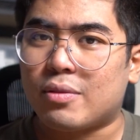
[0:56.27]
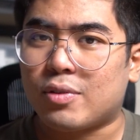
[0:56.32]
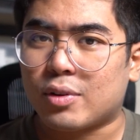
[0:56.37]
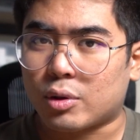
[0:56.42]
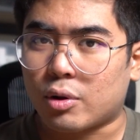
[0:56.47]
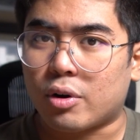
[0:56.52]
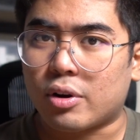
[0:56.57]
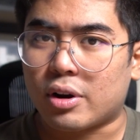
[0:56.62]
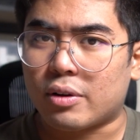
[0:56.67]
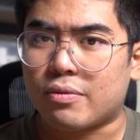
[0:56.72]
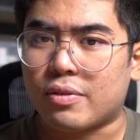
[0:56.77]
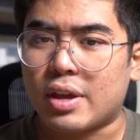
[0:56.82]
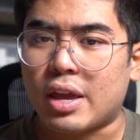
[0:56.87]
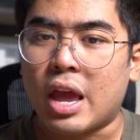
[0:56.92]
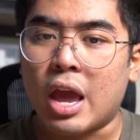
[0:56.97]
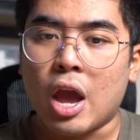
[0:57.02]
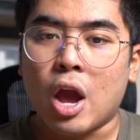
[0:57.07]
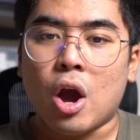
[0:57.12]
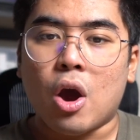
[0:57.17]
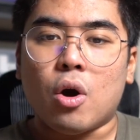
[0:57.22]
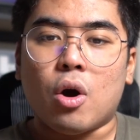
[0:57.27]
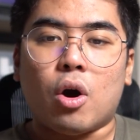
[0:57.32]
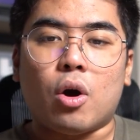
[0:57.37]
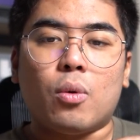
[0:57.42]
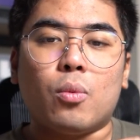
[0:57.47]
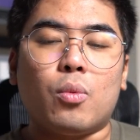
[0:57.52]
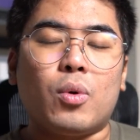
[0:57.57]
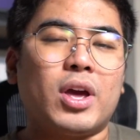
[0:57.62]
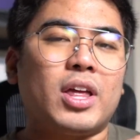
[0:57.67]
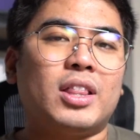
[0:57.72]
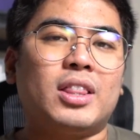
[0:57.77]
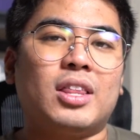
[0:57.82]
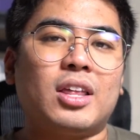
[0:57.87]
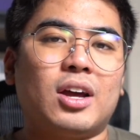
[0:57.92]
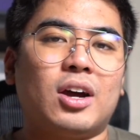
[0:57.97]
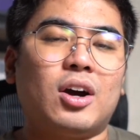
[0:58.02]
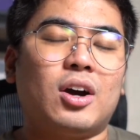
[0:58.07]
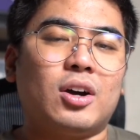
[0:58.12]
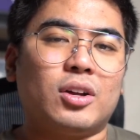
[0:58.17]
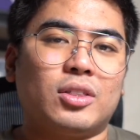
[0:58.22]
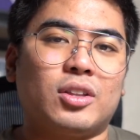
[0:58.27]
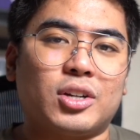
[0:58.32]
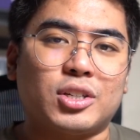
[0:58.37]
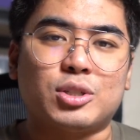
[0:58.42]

photography with their